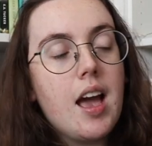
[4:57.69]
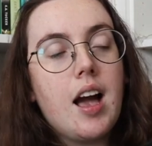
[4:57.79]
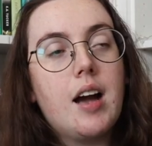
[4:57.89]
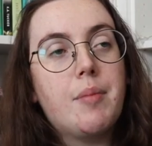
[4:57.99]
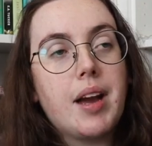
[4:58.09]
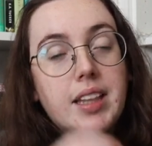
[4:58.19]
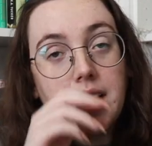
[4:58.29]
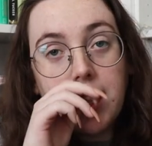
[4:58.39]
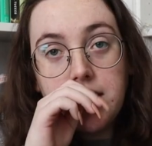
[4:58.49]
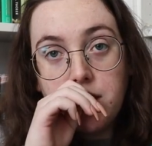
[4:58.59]
Um, I'd
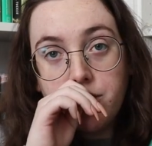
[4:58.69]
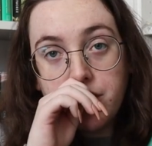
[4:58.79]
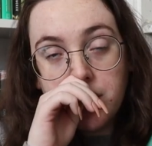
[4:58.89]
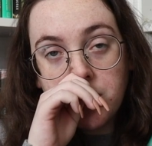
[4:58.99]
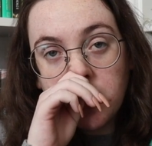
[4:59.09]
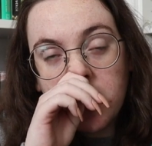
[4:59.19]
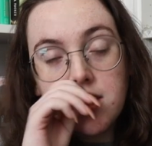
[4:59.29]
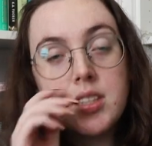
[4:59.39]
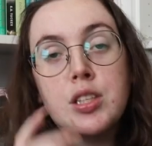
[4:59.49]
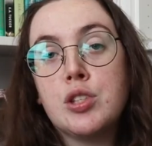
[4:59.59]
like to finish
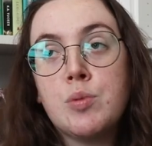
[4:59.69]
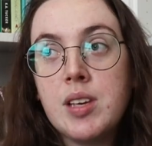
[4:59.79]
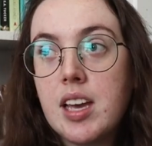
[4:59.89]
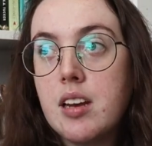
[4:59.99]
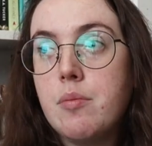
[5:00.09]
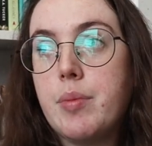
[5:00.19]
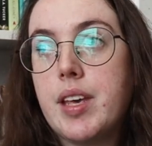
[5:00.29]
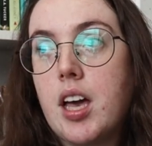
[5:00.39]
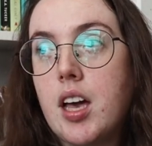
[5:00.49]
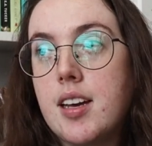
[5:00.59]
this this weekend
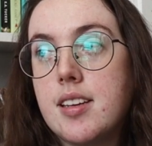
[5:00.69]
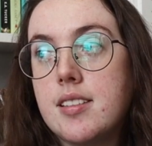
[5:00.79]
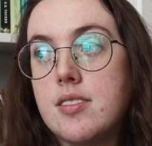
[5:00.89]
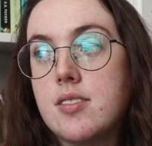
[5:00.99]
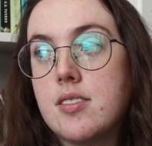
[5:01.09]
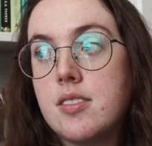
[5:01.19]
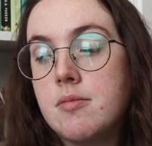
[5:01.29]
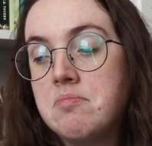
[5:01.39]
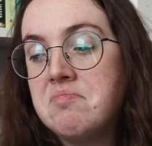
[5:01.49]
because